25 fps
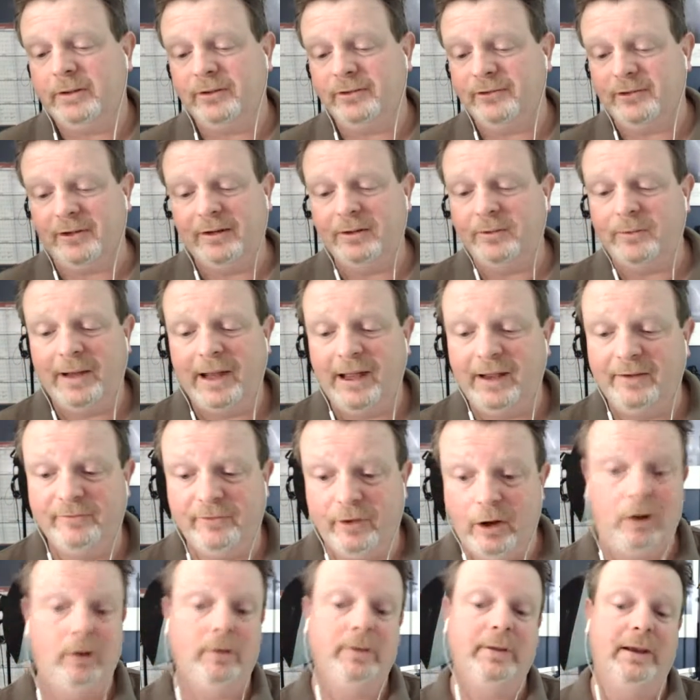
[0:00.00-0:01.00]
Because I don't
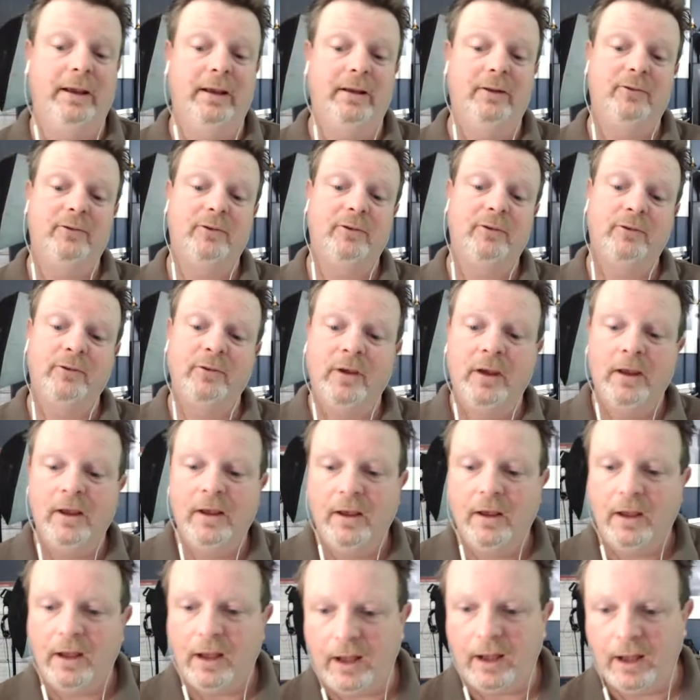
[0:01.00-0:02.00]
have all the answers.
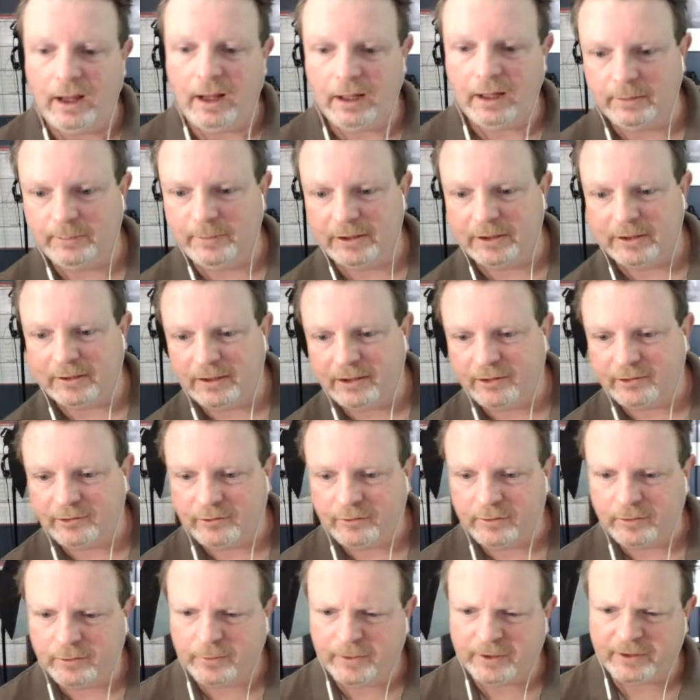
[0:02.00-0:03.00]
Uh, let me look at this
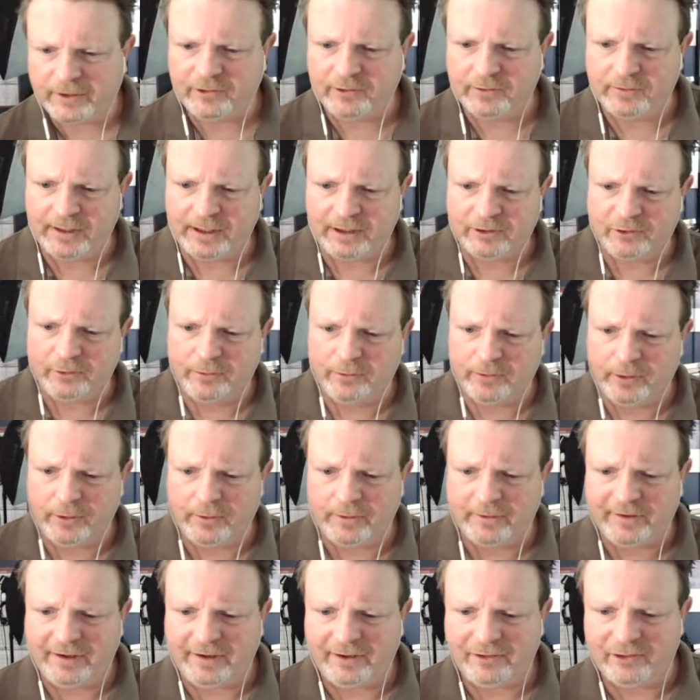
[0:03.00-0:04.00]
real quick. So, not true though,
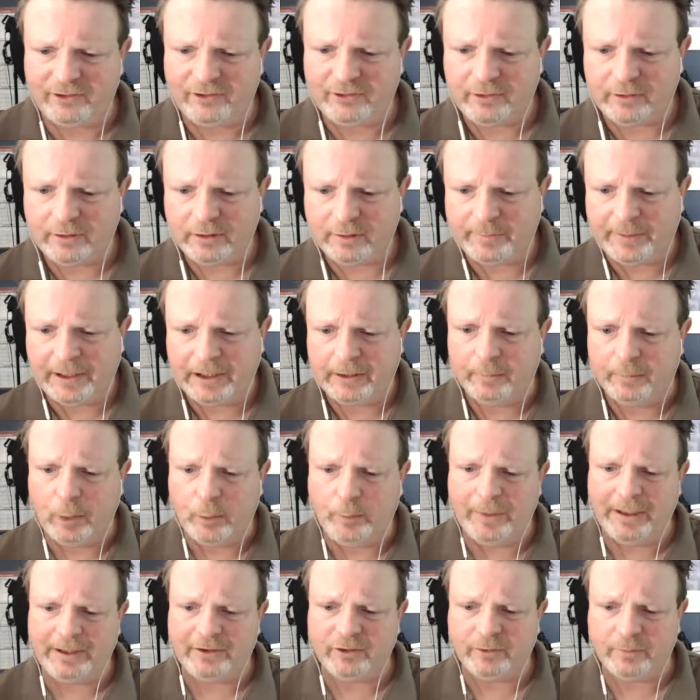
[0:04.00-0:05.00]
it takes a certain amount of
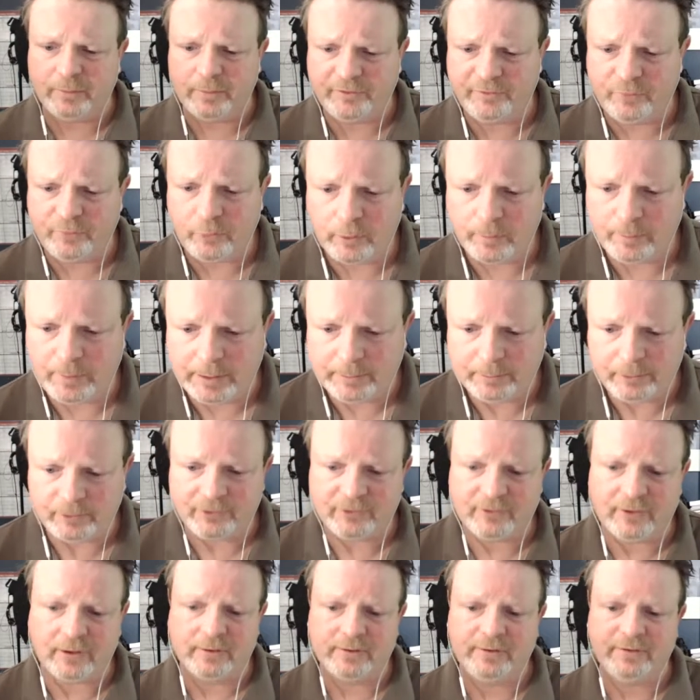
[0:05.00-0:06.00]
momentum before people
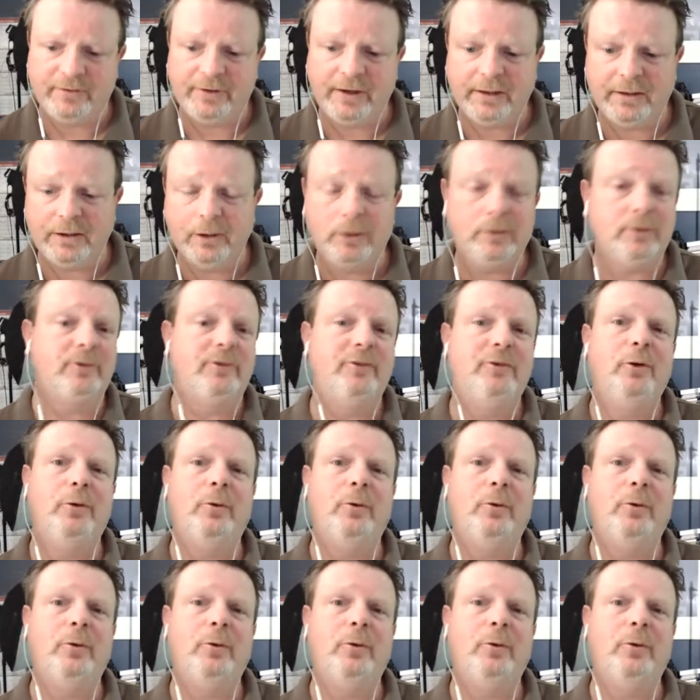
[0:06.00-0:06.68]
start to take notice.